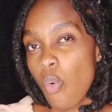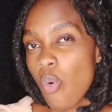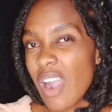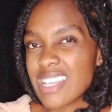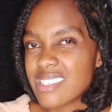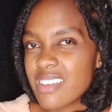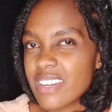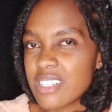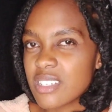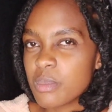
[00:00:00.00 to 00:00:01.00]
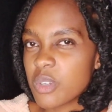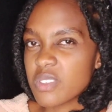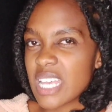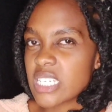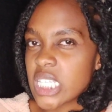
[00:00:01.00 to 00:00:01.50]
who has never dreamed
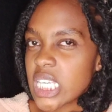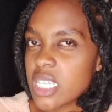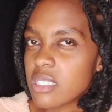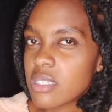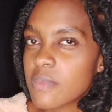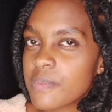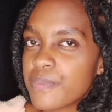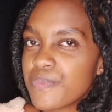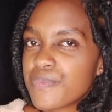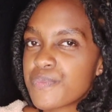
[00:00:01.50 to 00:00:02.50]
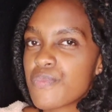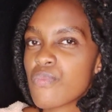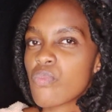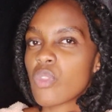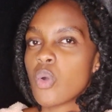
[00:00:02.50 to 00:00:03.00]
of such things,
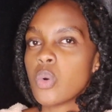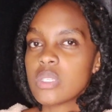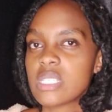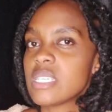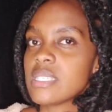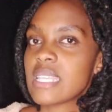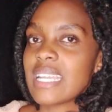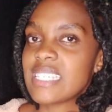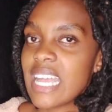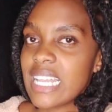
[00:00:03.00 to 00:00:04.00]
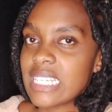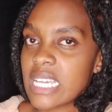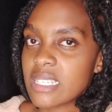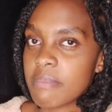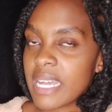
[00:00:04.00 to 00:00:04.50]
who sees a child
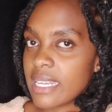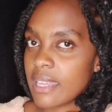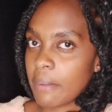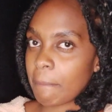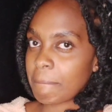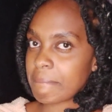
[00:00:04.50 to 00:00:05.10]
as a burden.